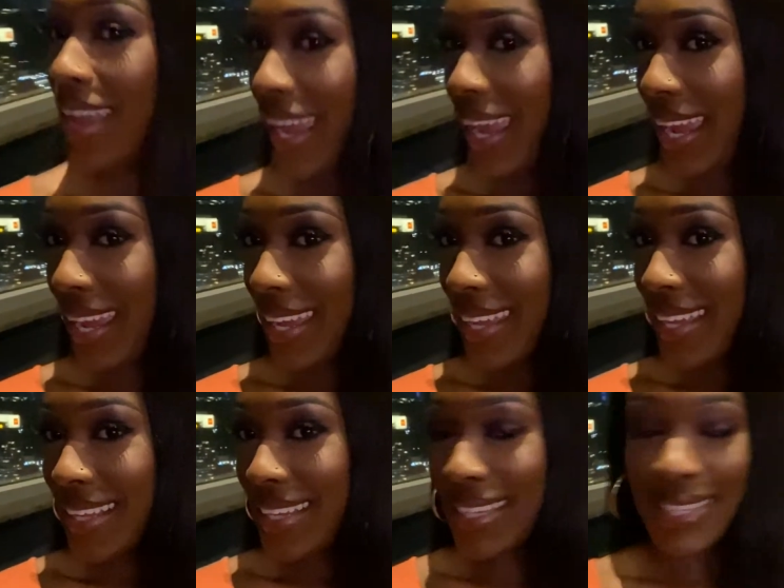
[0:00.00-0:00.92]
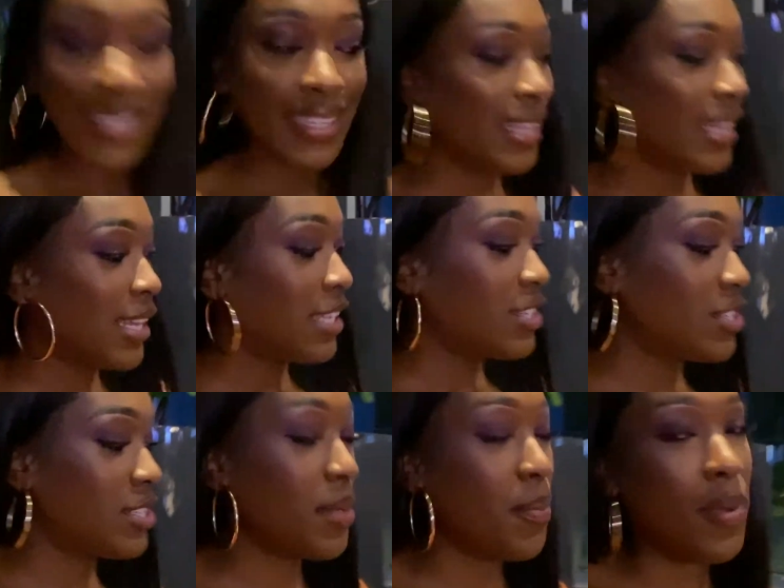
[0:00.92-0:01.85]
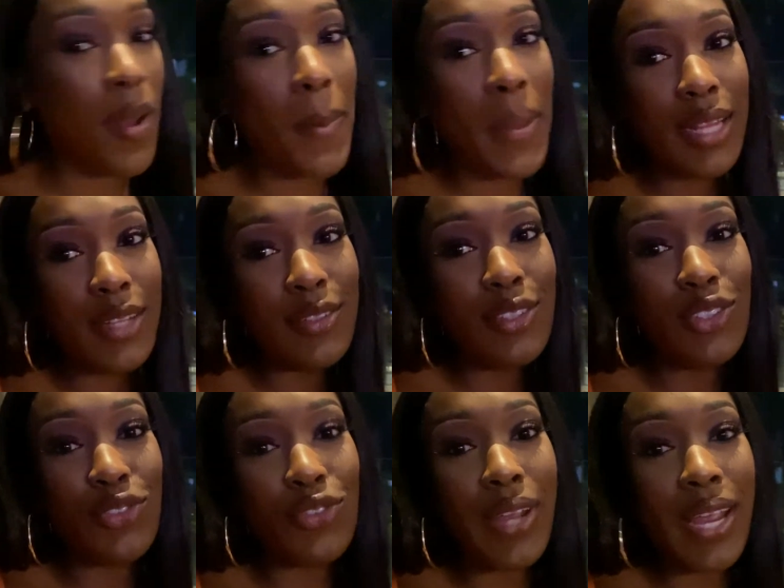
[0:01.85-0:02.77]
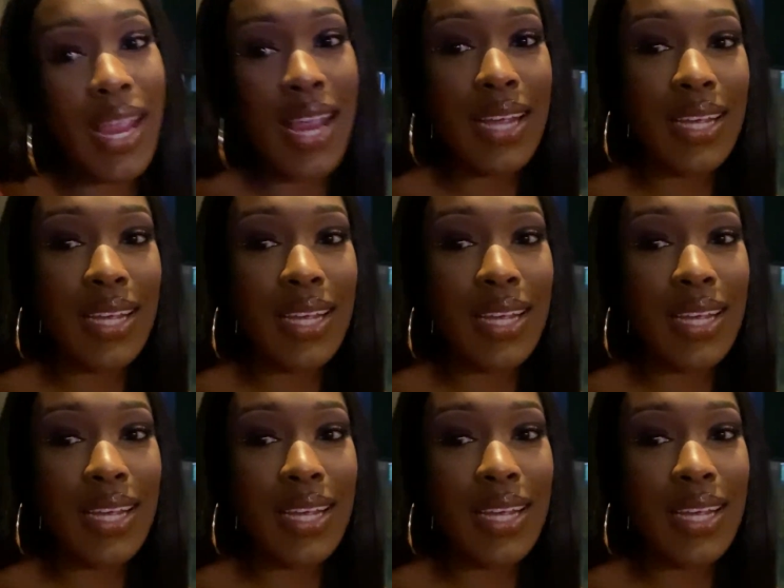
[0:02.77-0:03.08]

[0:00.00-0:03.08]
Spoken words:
and sipping on my little drink.